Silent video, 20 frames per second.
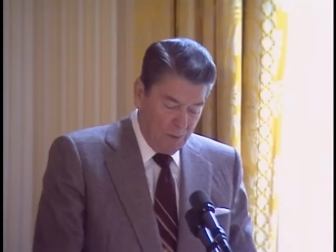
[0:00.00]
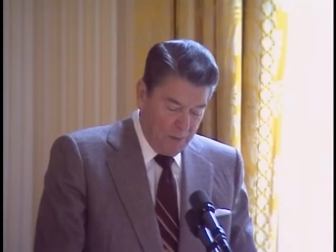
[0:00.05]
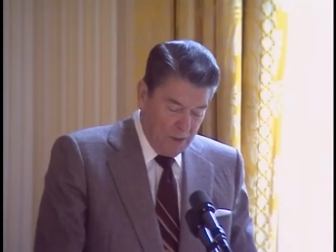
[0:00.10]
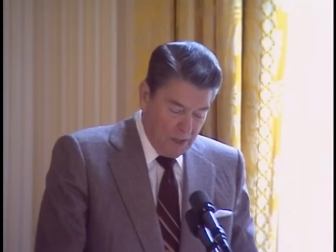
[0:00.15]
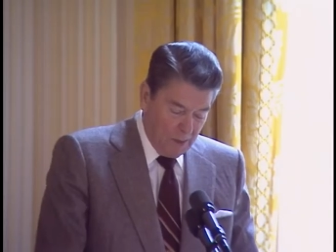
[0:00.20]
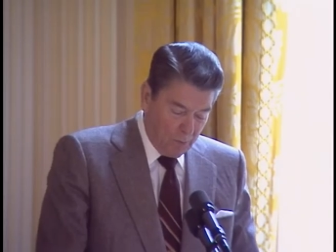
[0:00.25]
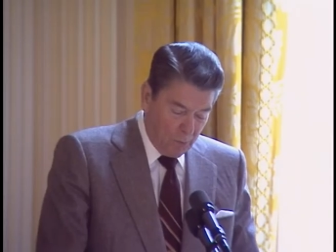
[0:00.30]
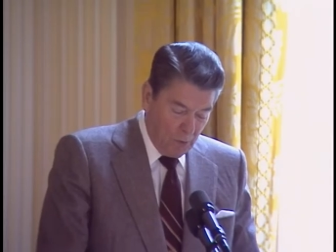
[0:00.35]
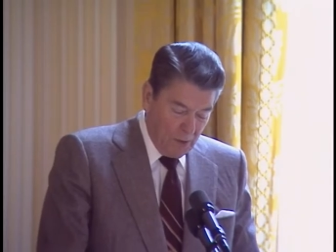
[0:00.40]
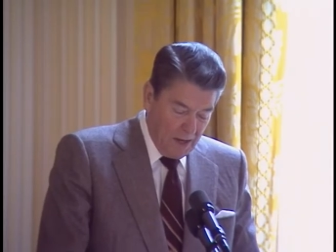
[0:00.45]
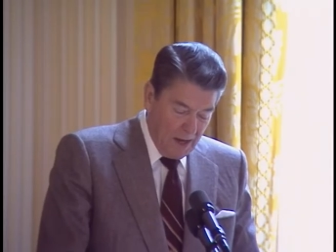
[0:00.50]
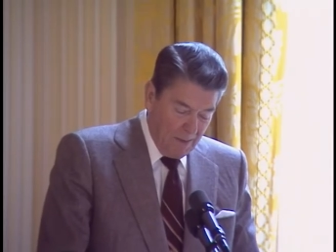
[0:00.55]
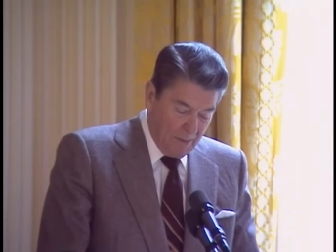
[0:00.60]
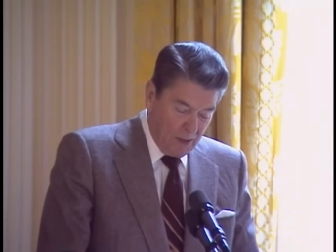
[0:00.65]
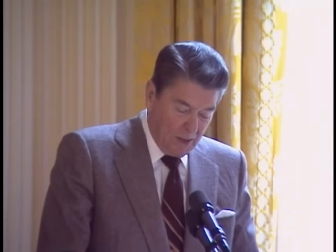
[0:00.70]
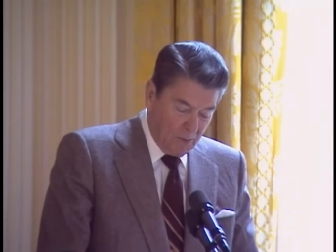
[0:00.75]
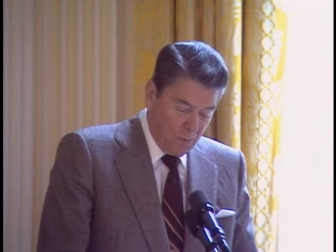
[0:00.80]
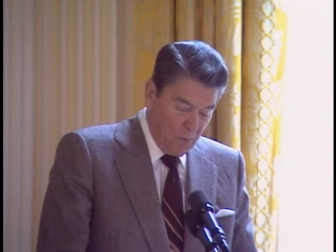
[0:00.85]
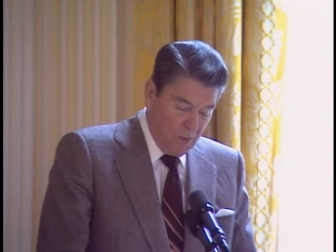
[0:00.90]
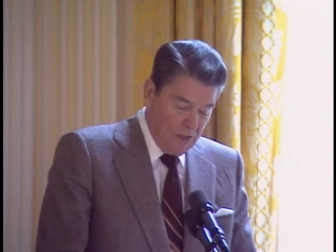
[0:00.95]
be a
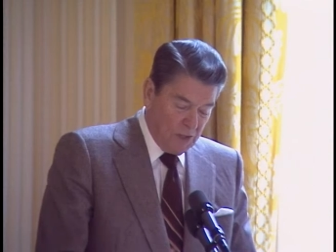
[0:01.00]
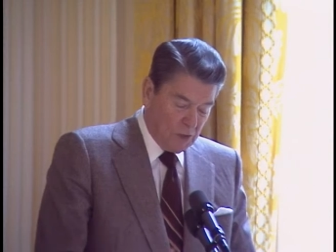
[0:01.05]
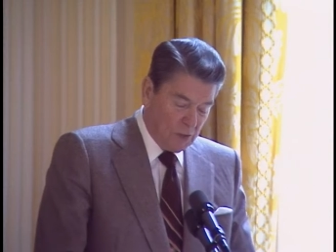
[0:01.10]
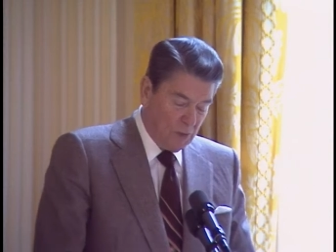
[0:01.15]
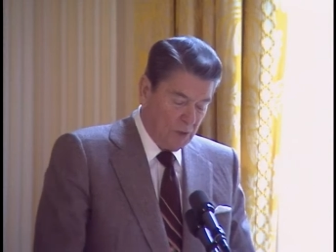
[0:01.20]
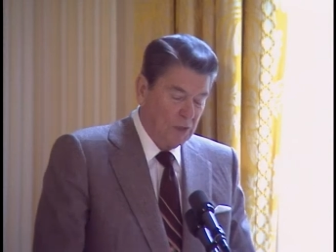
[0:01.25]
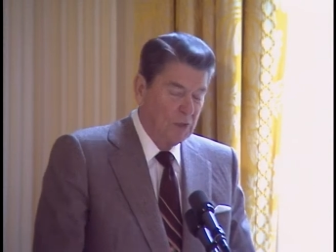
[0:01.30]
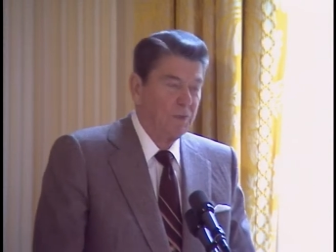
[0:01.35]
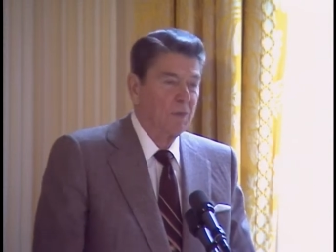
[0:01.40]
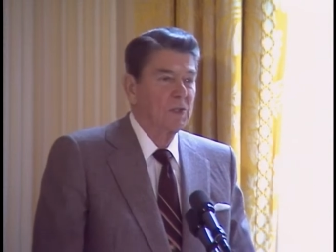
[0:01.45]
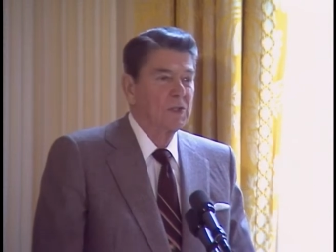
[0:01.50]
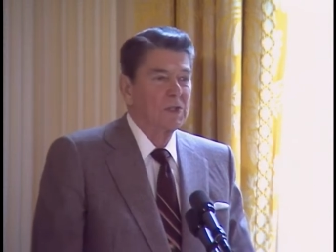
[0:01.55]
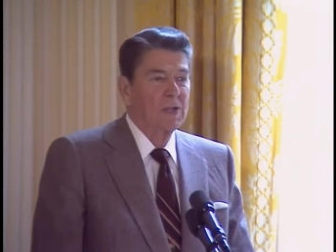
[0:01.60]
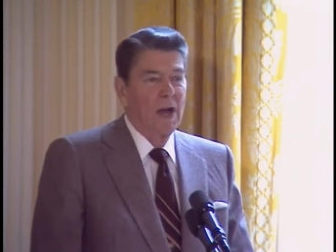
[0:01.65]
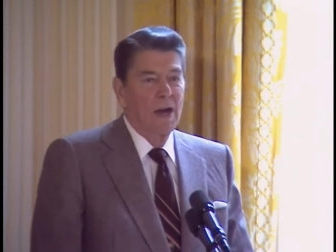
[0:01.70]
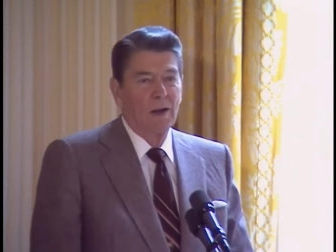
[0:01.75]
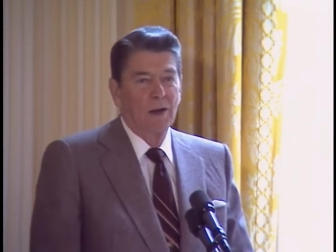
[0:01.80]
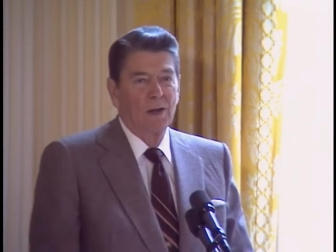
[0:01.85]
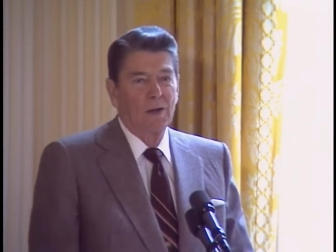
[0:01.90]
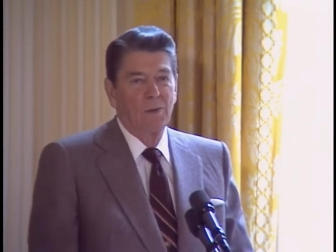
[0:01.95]
preeminent resource for
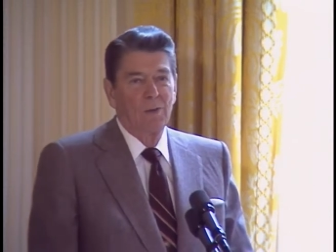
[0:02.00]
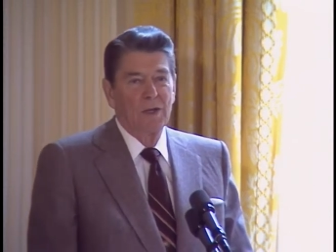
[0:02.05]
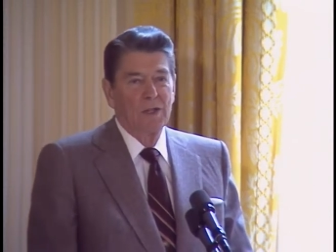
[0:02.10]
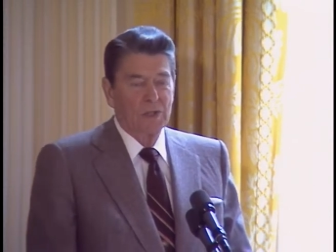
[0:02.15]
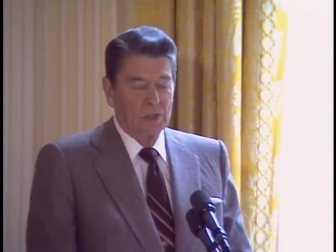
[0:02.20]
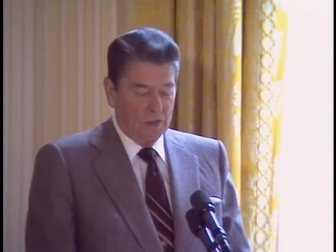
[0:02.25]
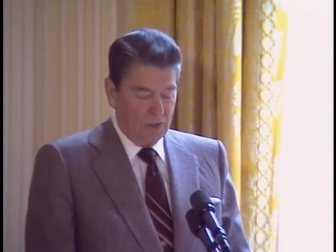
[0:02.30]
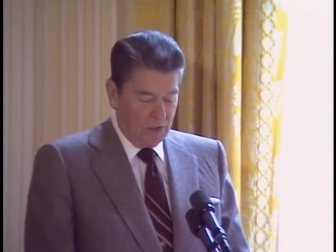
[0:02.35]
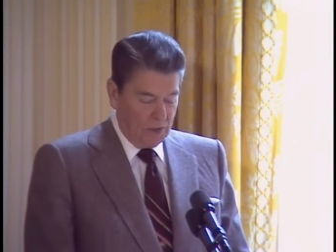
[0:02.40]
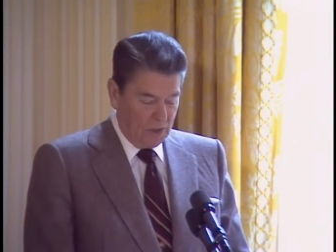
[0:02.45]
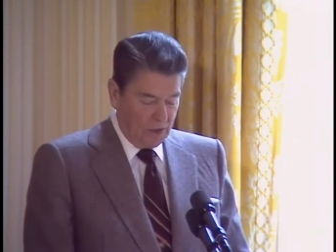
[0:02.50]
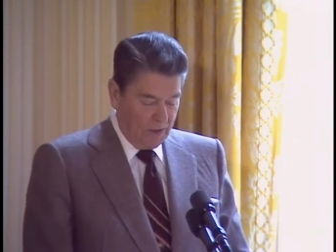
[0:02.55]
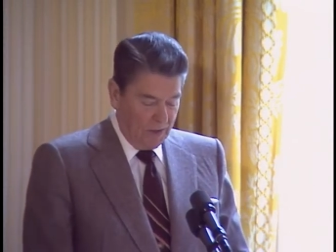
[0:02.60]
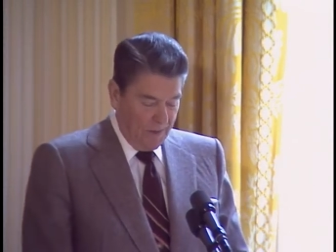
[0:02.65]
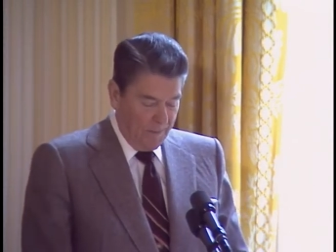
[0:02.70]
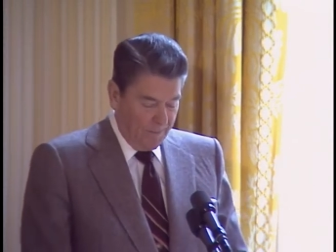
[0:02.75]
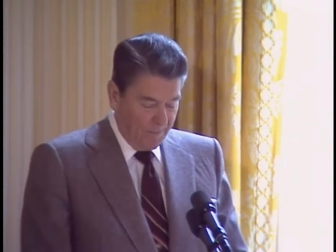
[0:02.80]
scholarly research.